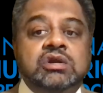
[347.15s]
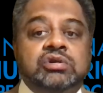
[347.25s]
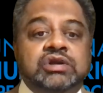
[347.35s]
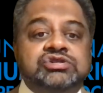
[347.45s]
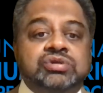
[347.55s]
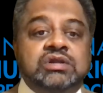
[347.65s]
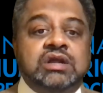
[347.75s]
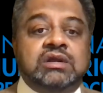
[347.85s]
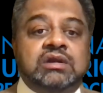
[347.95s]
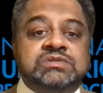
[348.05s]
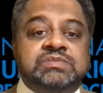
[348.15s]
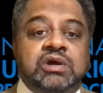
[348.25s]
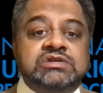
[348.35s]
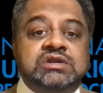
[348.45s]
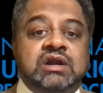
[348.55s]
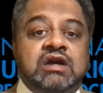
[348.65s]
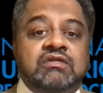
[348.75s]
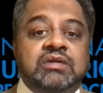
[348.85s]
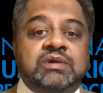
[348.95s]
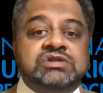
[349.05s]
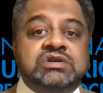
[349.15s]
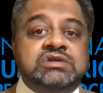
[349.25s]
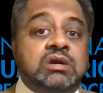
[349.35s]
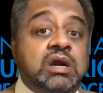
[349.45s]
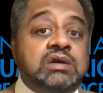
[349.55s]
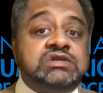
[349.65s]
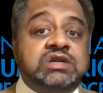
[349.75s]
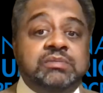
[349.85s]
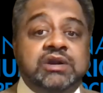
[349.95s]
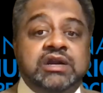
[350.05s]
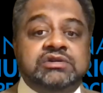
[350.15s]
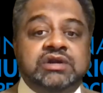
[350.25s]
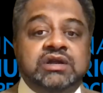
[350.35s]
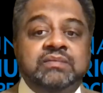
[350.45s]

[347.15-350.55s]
to ensure that the response and recovery measures are not discriminatory,